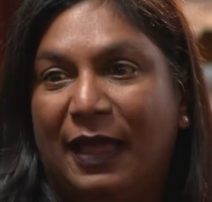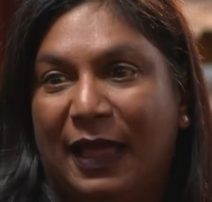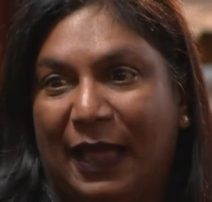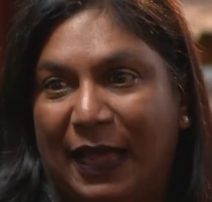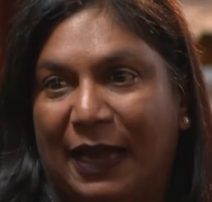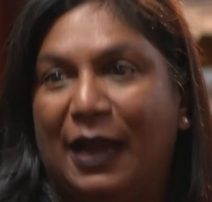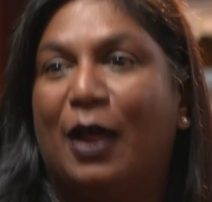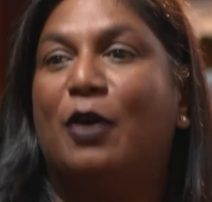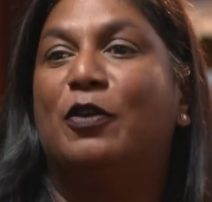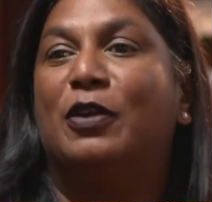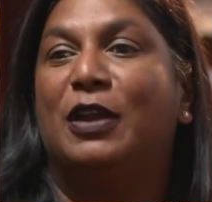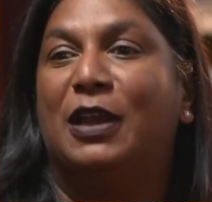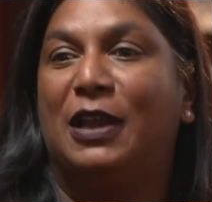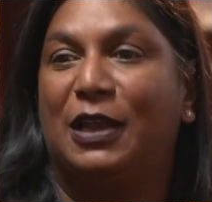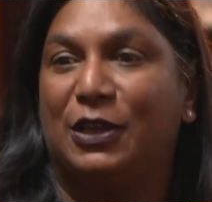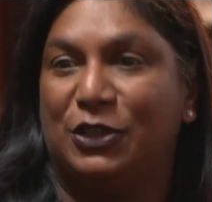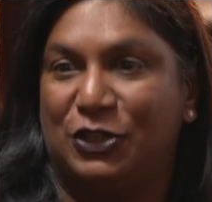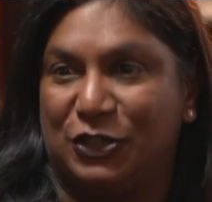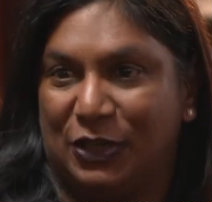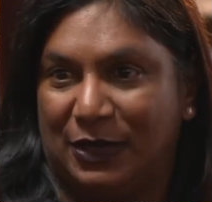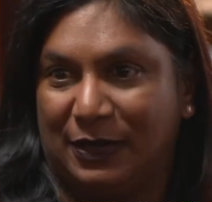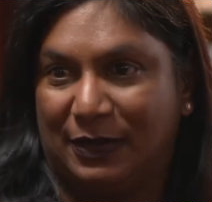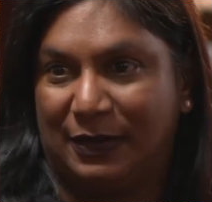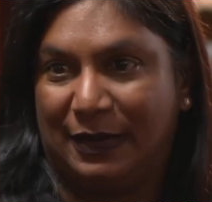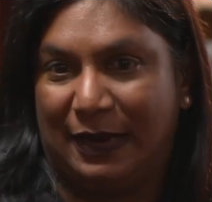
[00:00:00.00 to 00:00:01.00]
and our
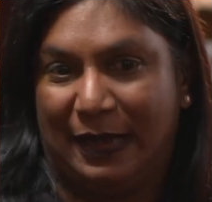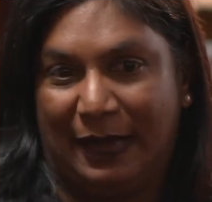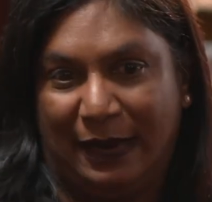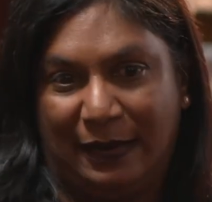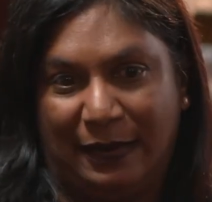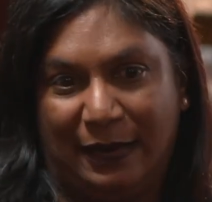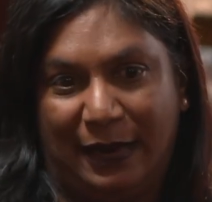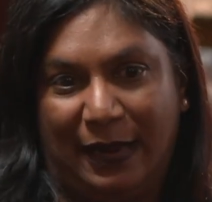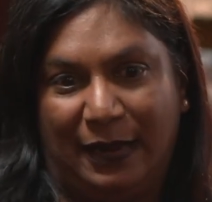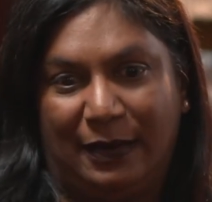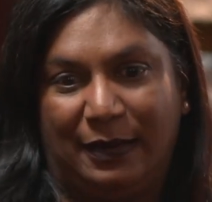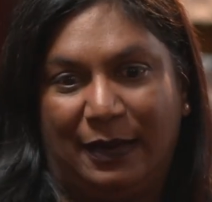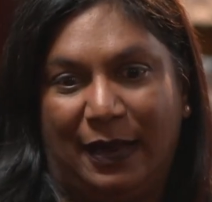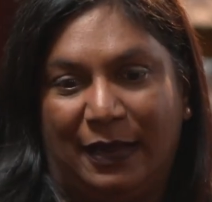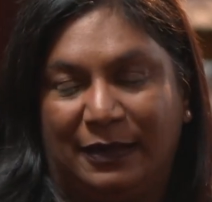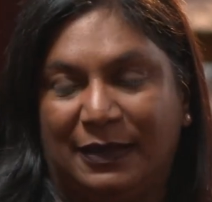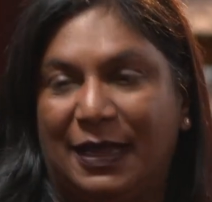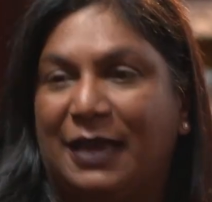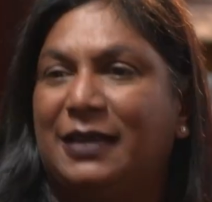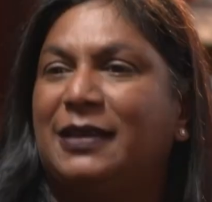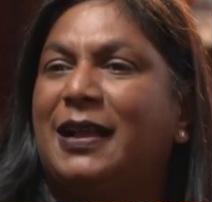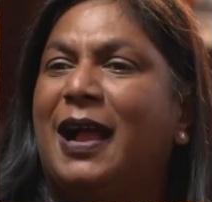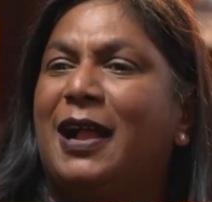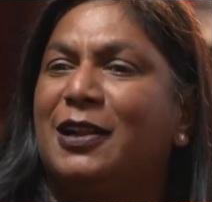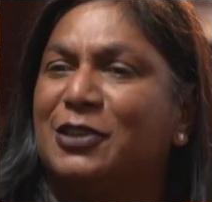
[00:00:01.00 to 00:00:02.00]
religion and
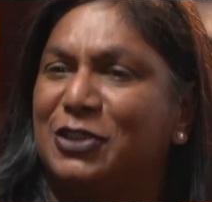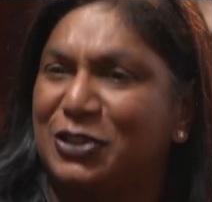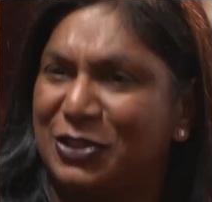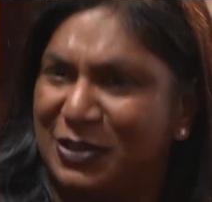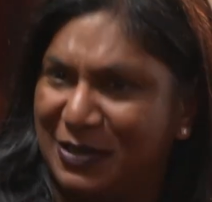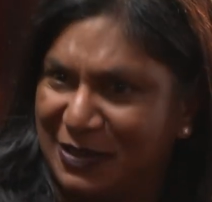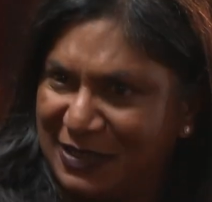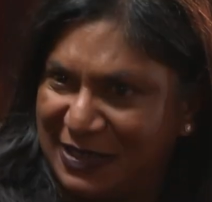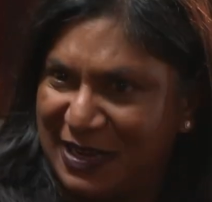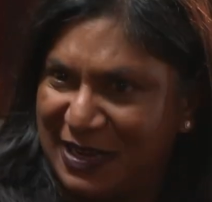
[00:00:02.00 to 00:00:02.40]
that cultural